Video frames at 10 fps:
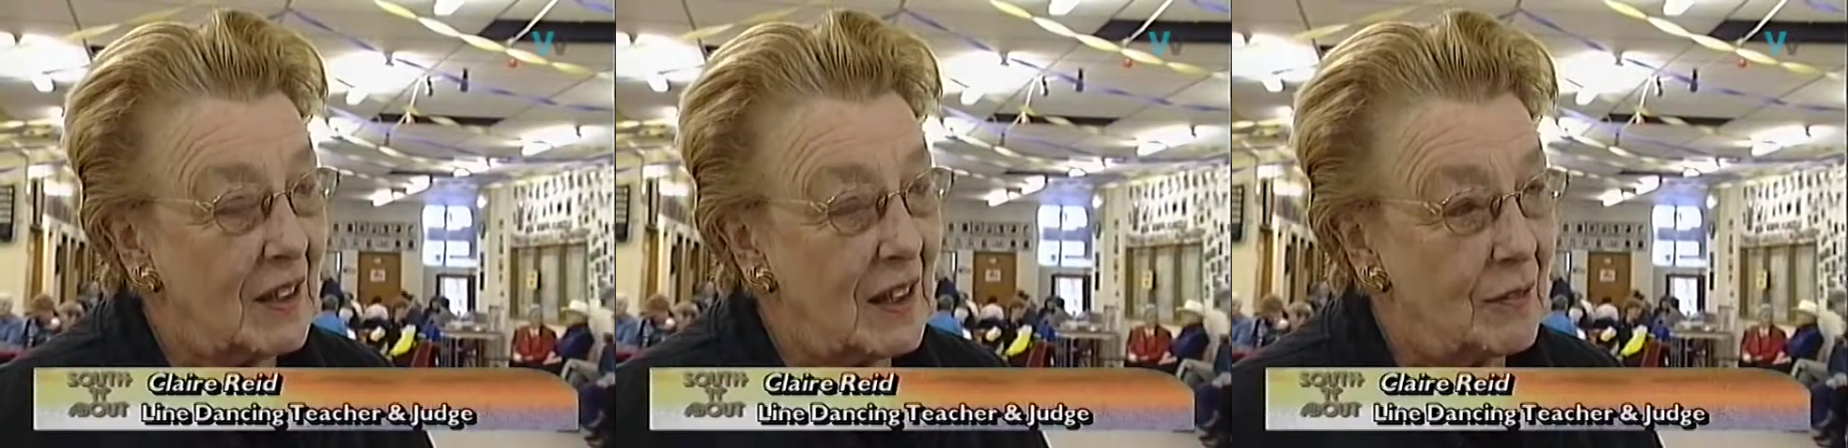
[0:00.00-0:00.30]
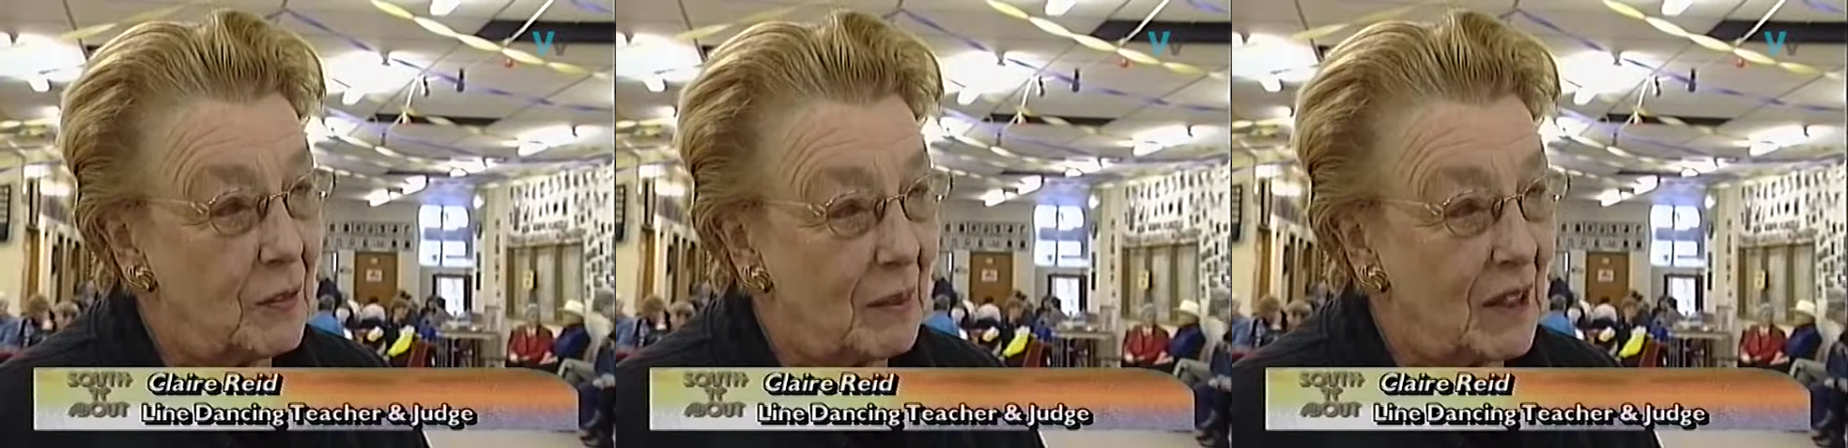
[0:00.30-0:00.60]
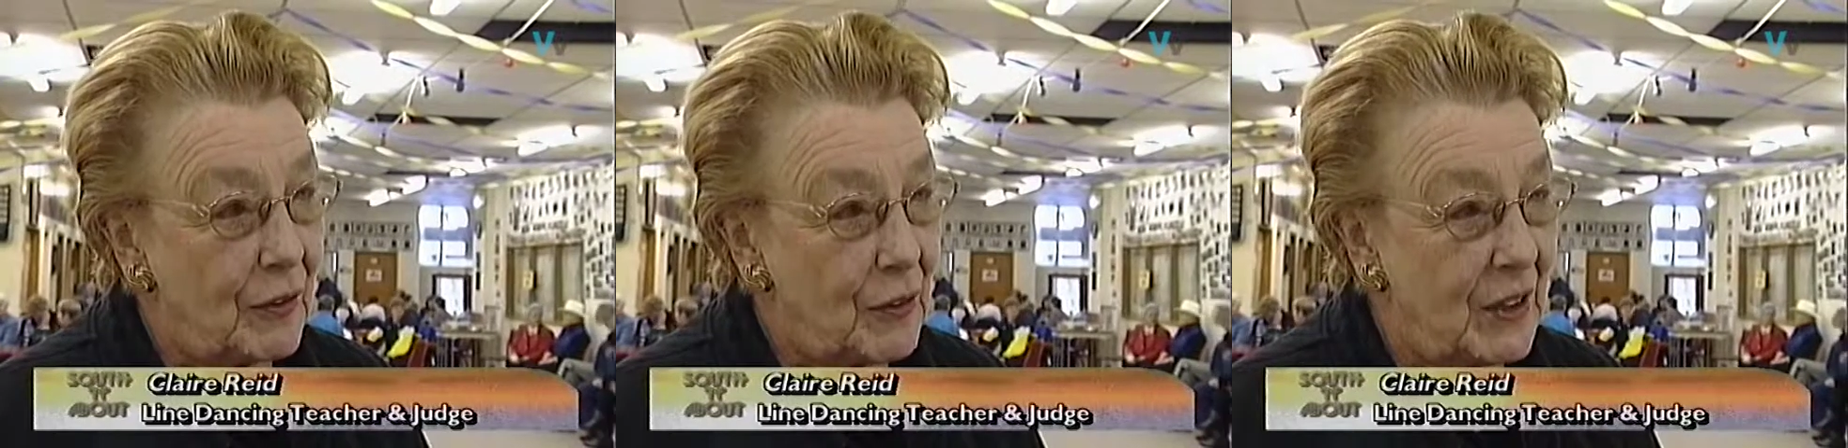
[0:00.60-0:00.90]
now for
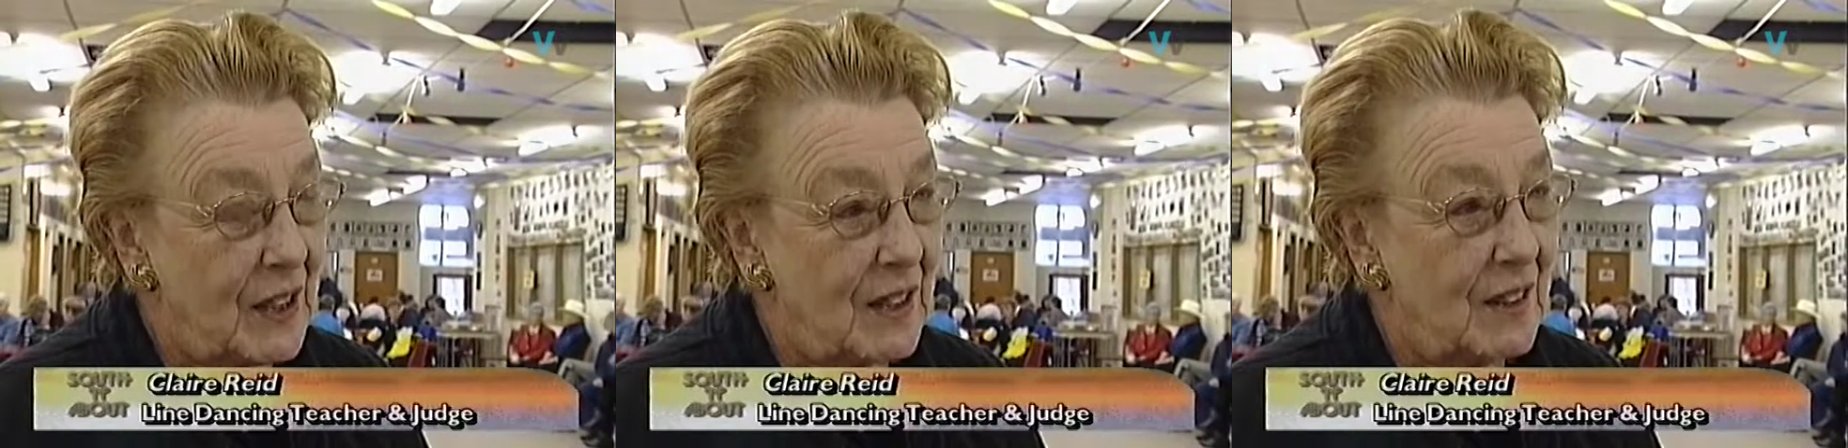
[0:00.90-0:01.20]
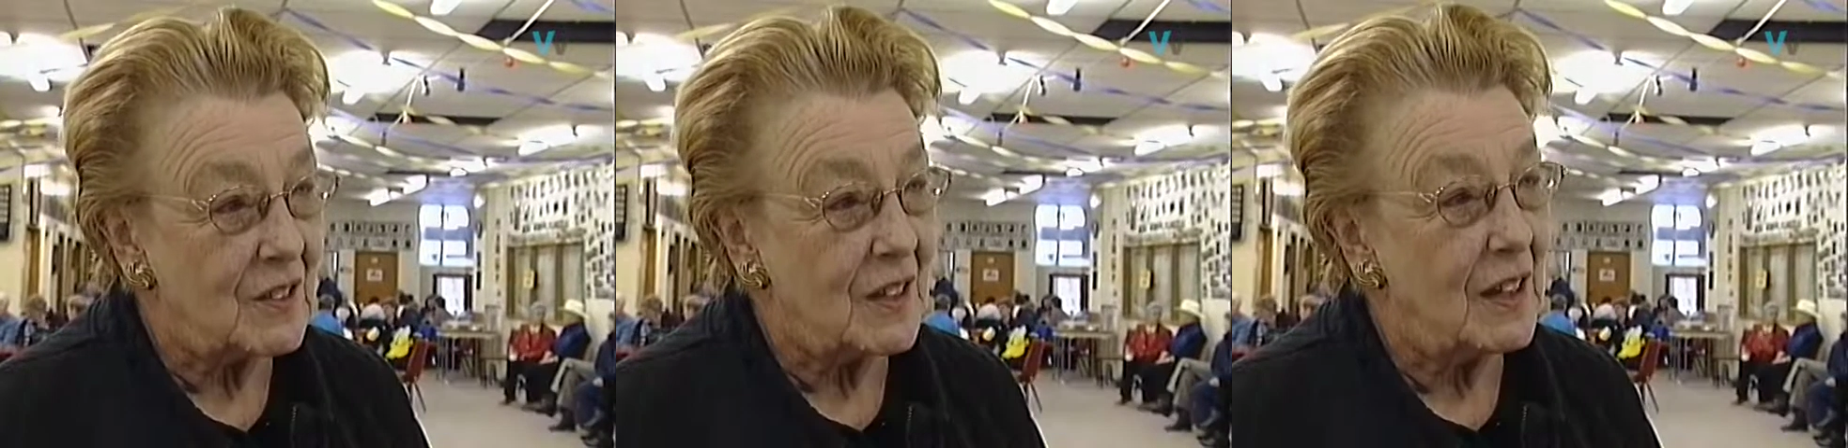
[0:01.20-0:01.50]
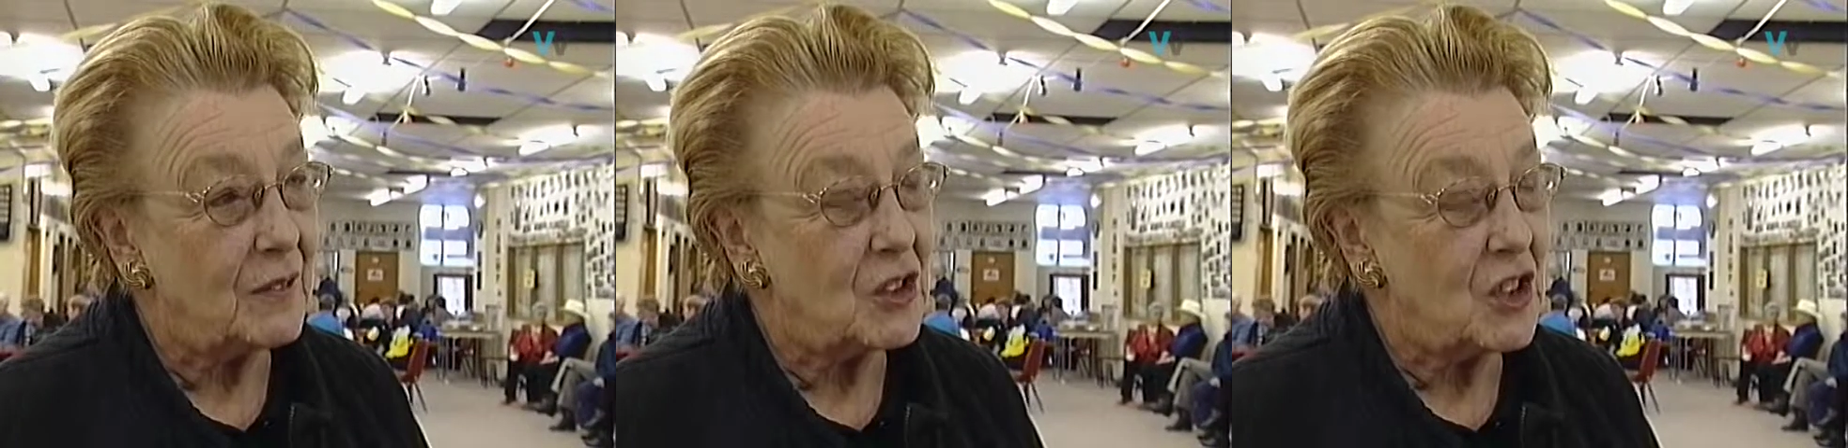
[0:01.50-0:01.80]
about three years
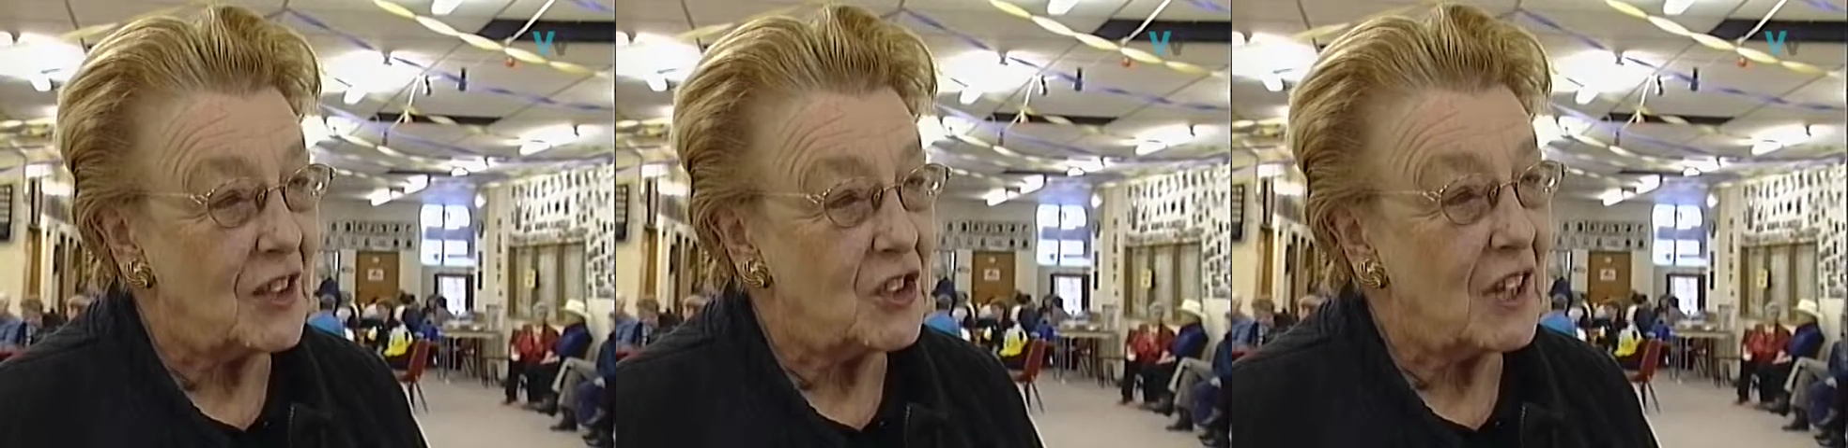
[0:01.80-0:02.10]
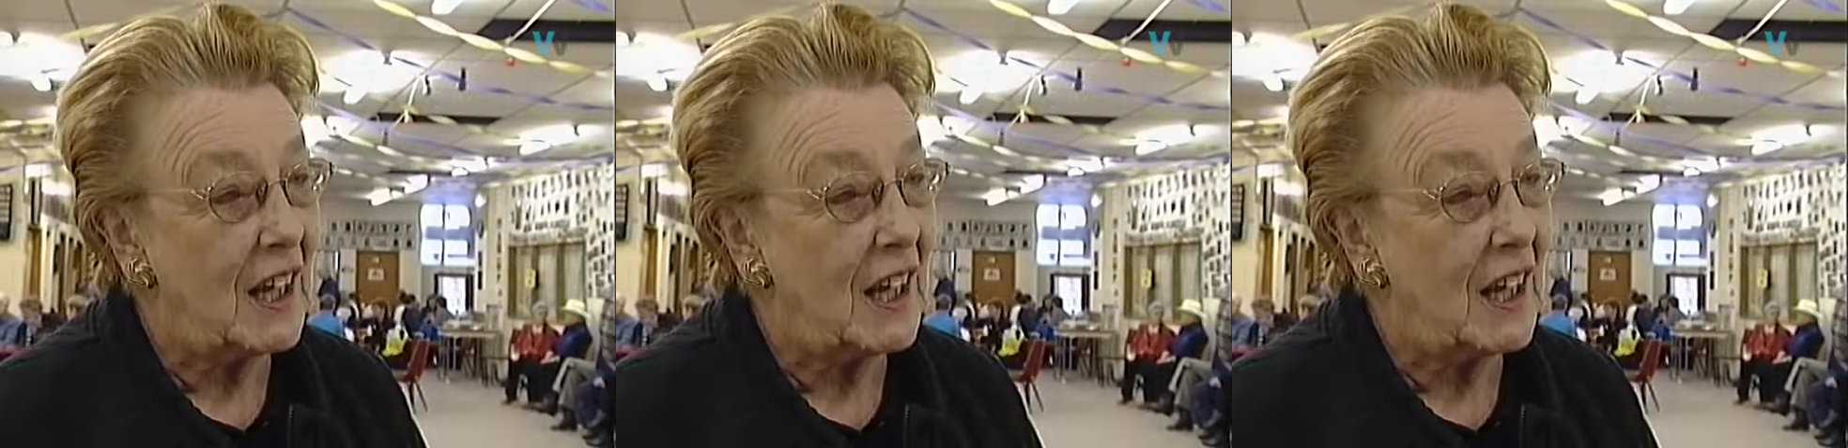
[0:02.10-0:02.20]
after judging